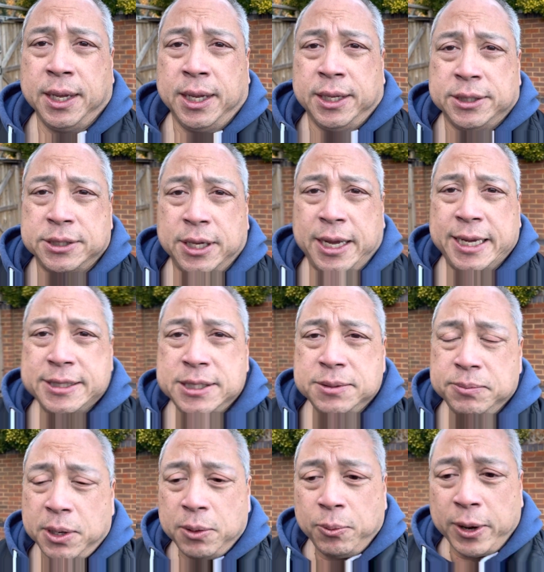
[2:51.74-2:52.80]
So as is
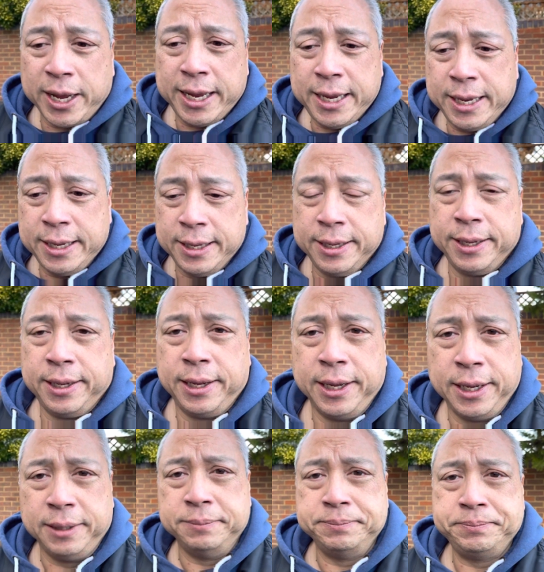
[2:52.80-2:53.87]
my way,
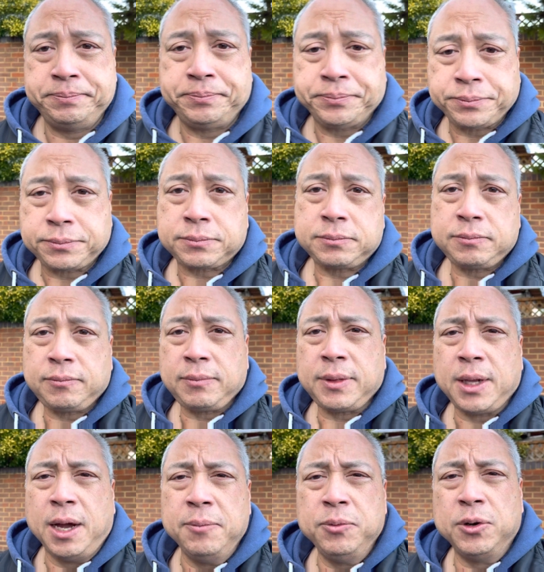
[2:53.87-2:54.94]

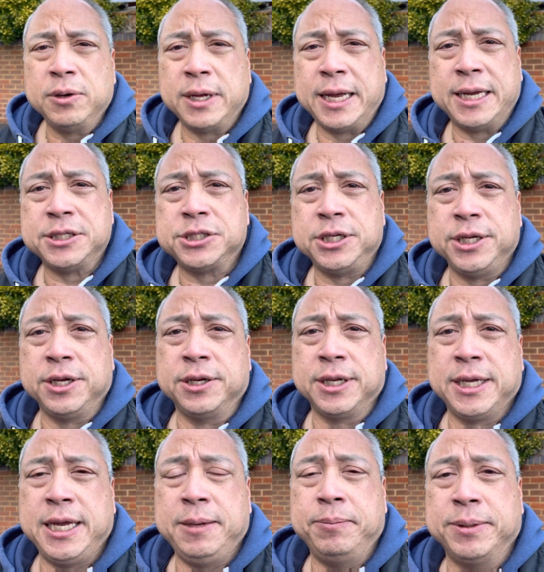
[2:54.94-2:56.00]
I'm not actually going to
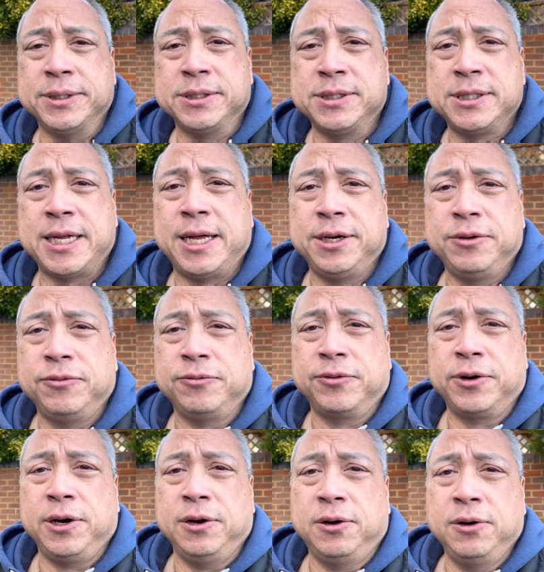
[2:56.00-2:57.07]
keep it standard for
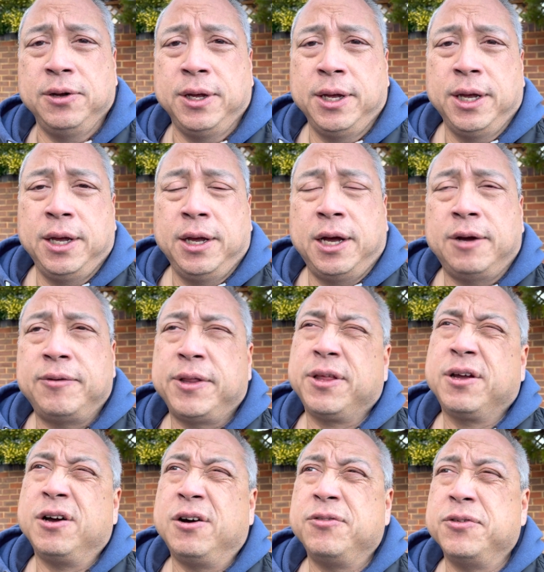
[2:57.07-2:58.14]
very long. I've had the
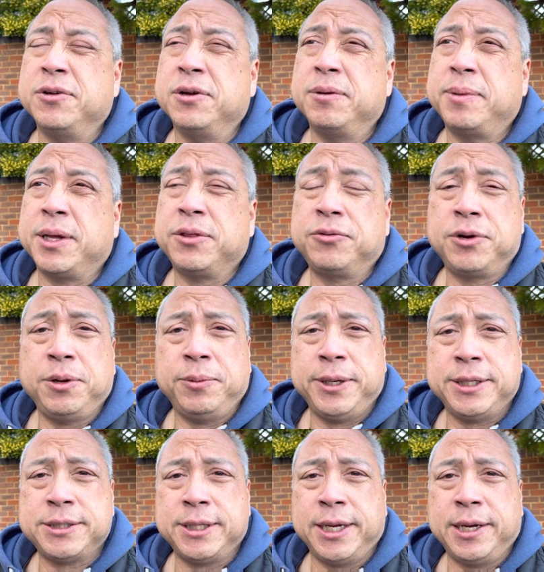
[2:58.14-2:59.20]
car for about 3
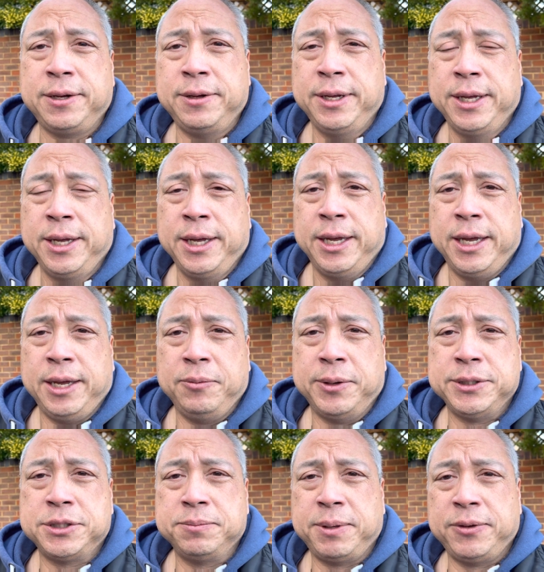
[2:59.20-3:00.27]
weeks now. It
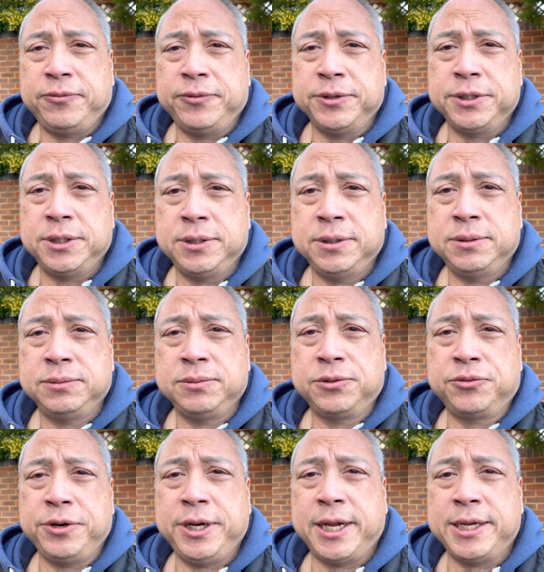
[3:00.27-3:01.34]
went to Bedford
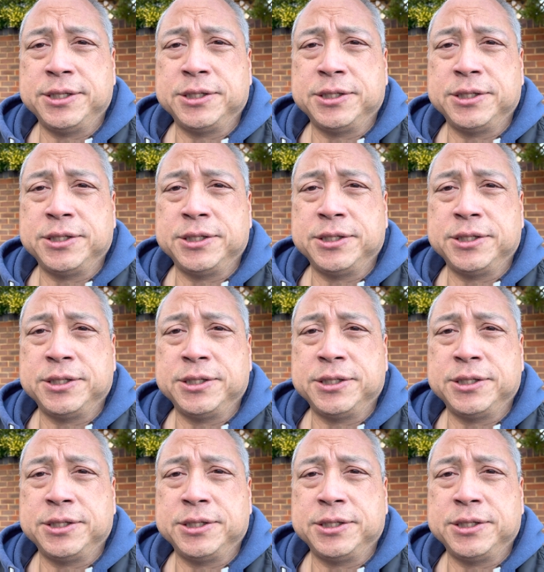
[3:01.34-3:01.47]
3 days